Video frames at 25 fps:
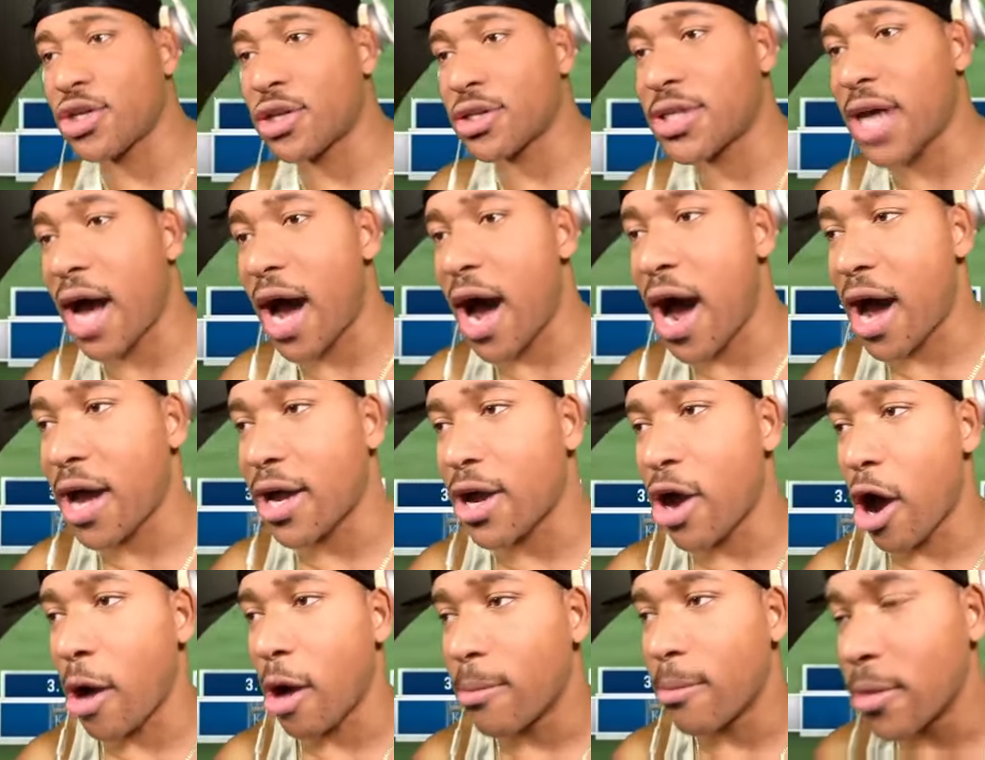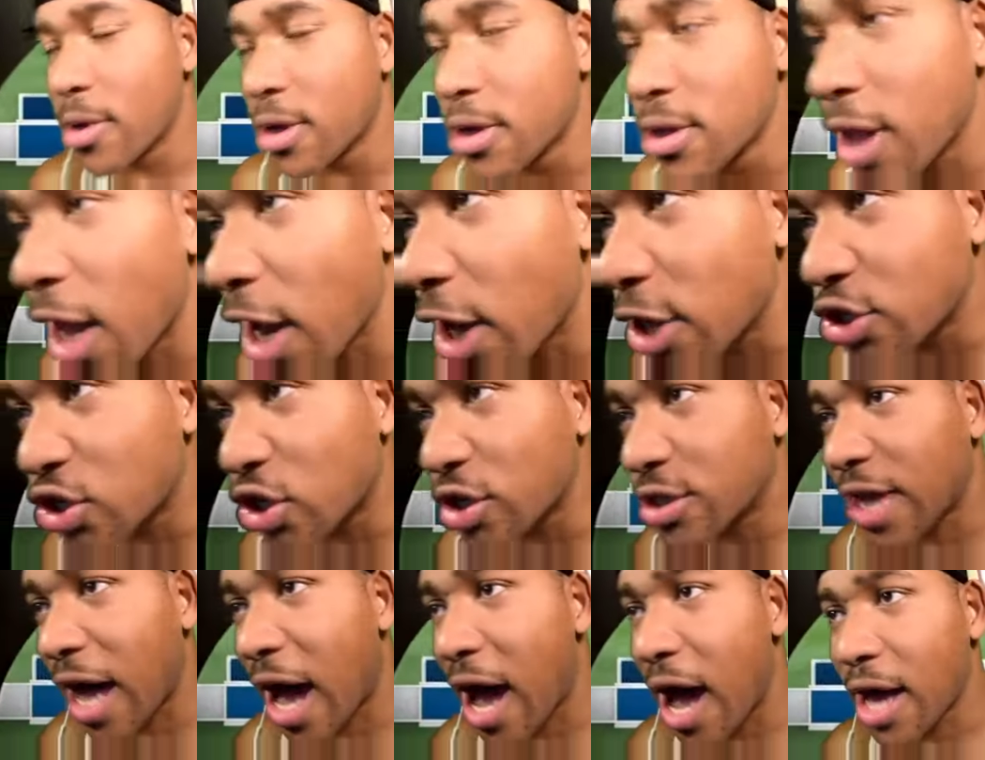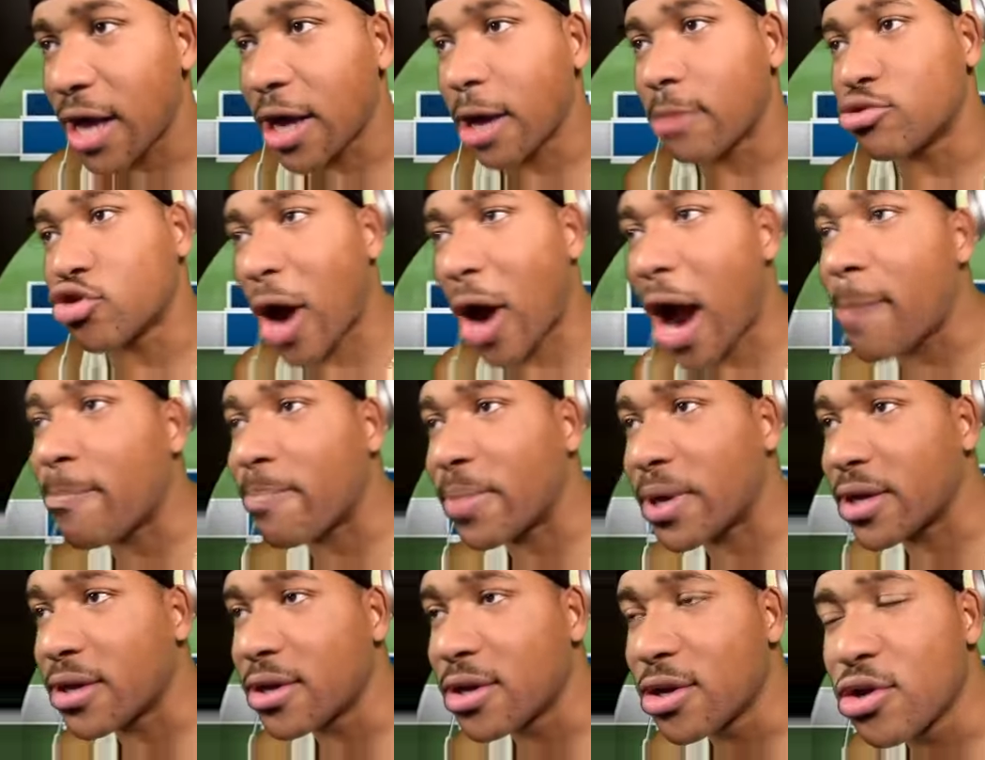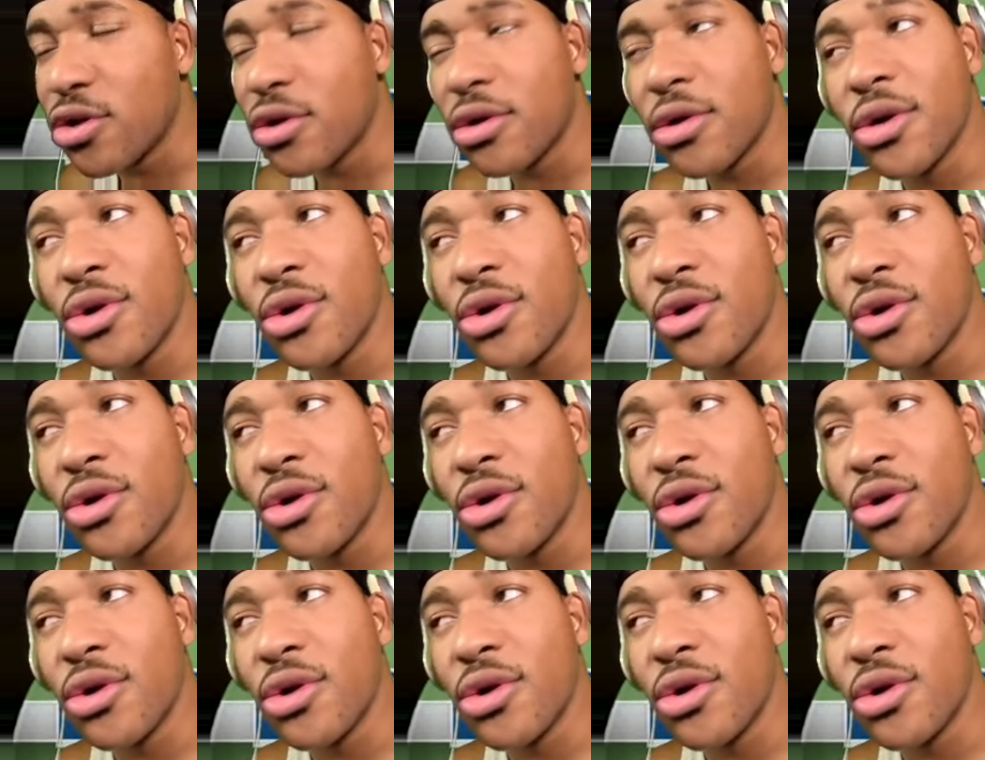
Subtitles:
your tie up. There's your tie up. Drop it.